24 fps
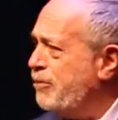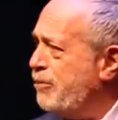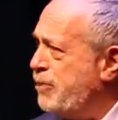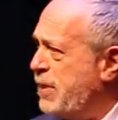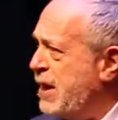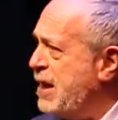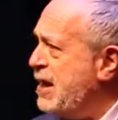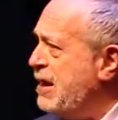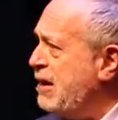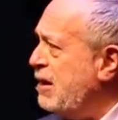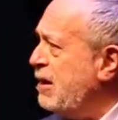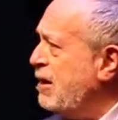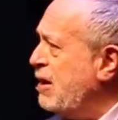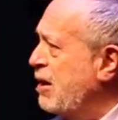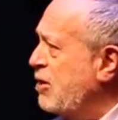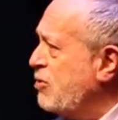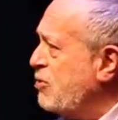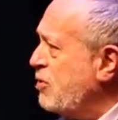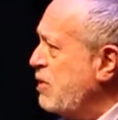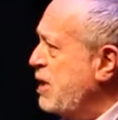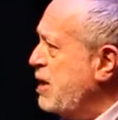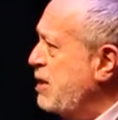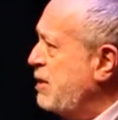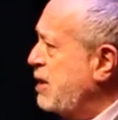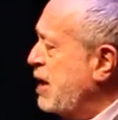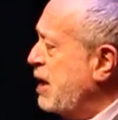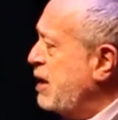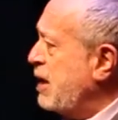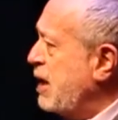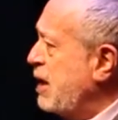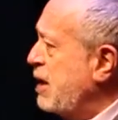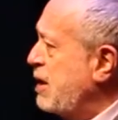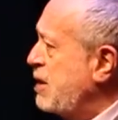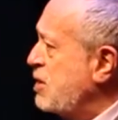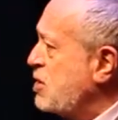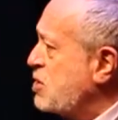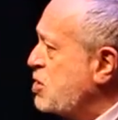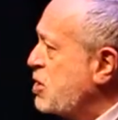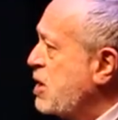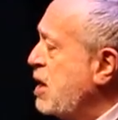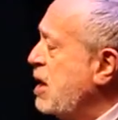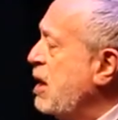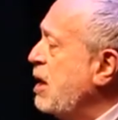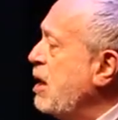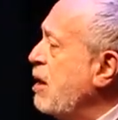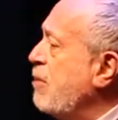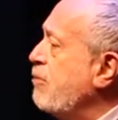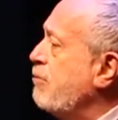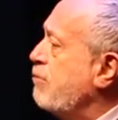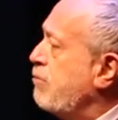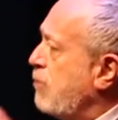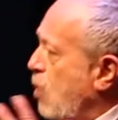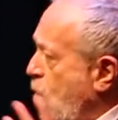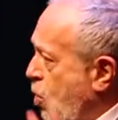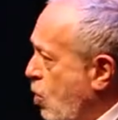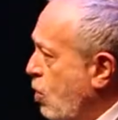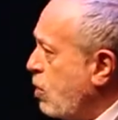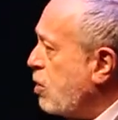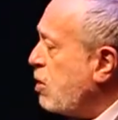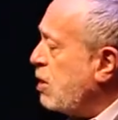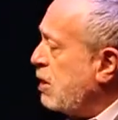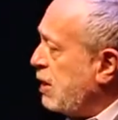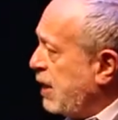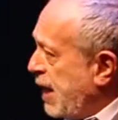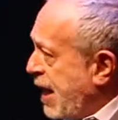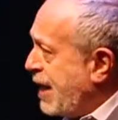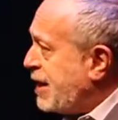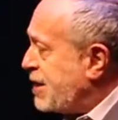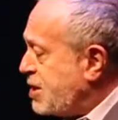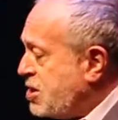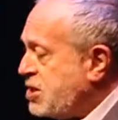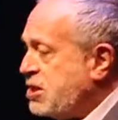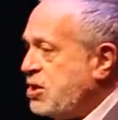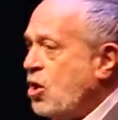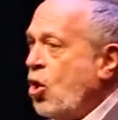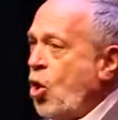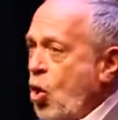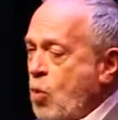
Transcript: being a country that is more or less